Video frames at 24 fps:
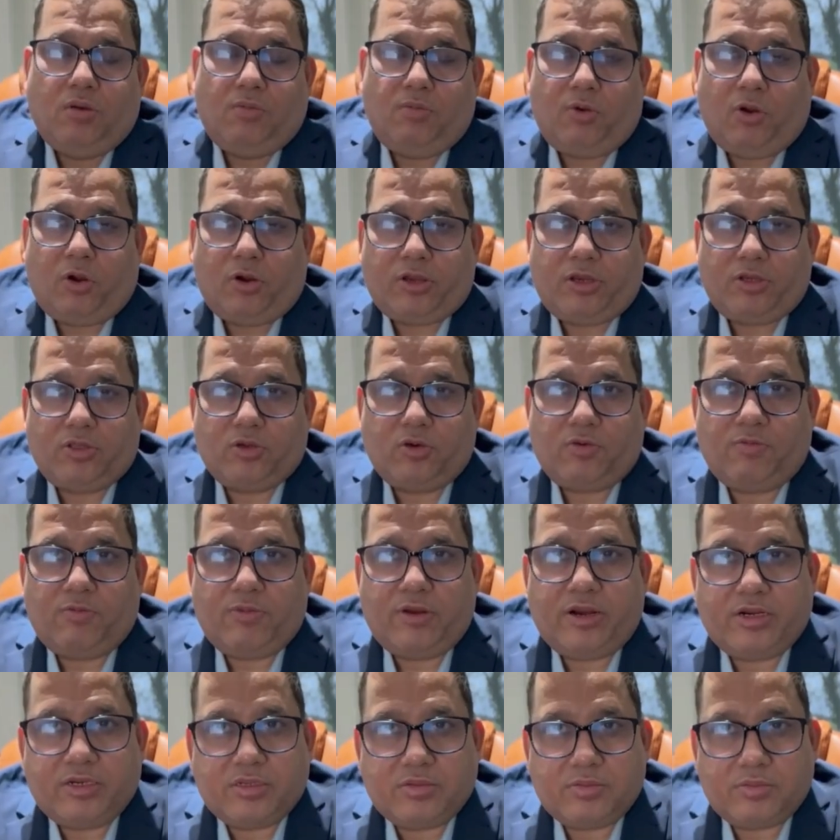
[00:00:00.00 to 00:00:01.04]
blockage of
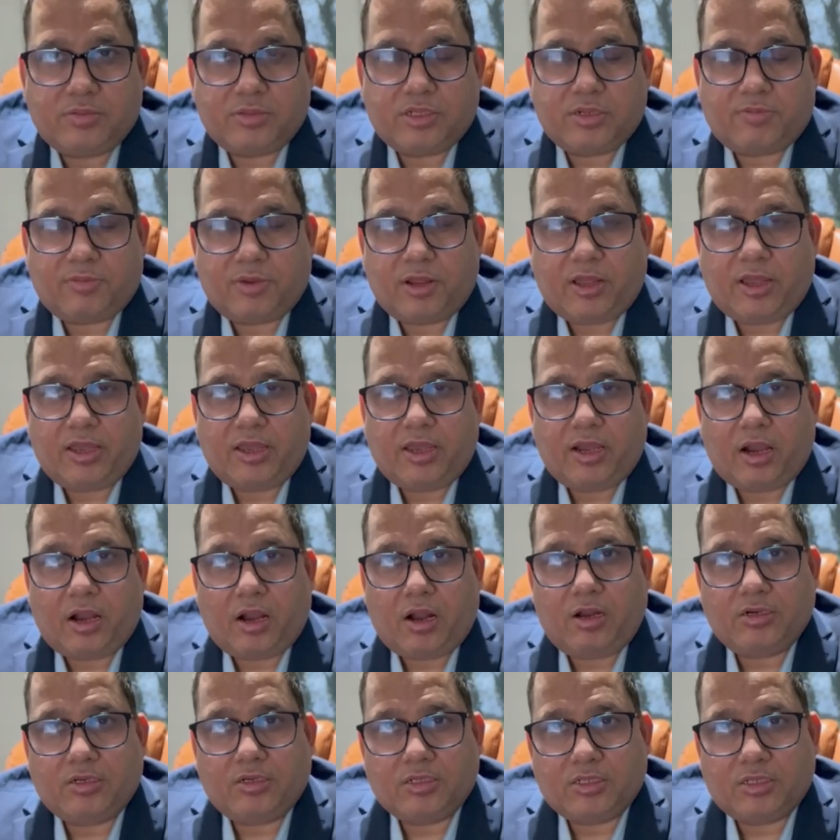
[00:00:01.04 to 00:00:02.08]
blood supply,
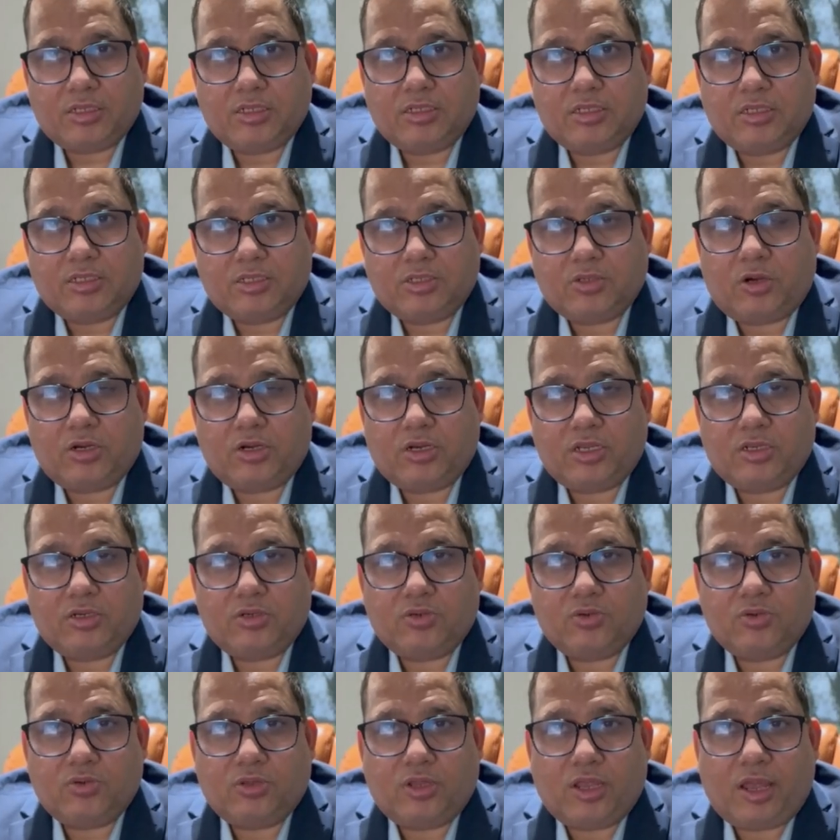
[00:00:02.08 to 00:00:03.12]
hearts is starting
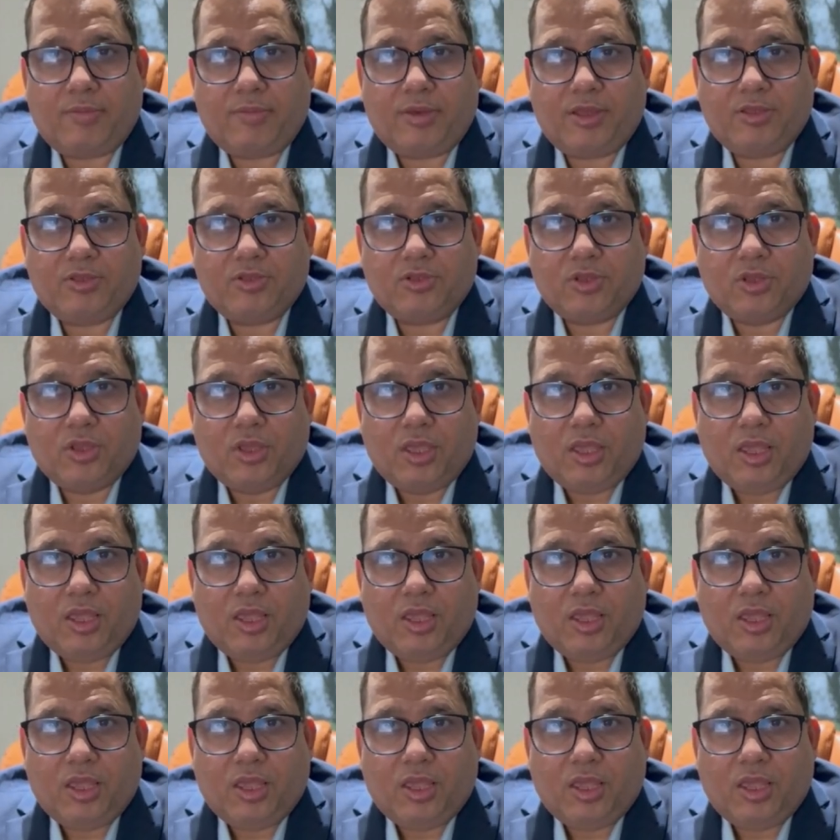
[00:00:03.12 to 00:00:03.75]
to damage,